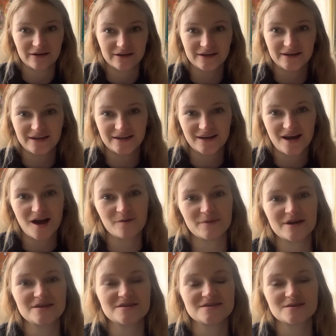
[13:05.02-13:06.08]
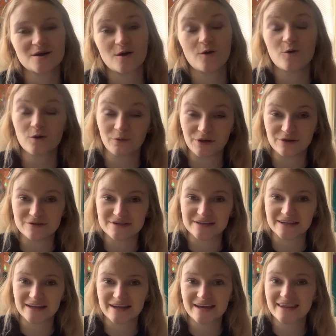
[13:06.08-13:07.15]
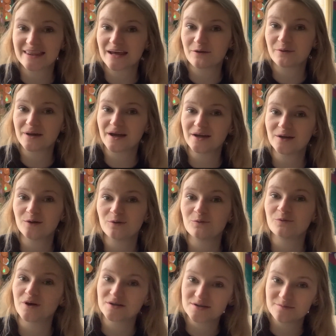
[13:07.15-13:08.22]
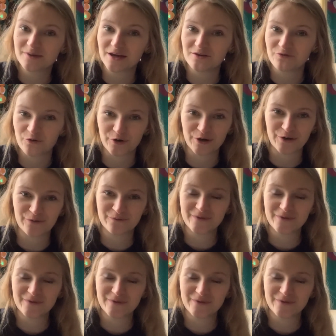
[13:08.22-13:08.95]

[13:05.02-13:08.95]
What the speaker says: it in the comments or what you didn't like. That way I know what to make for you.